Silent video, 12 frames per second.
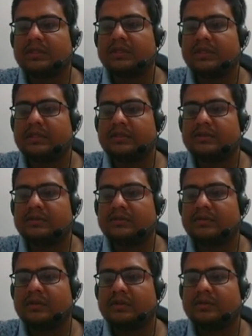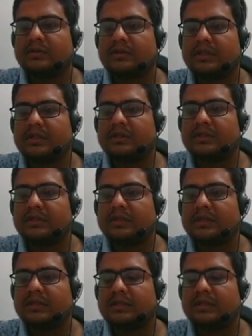and x is equal to sine theta,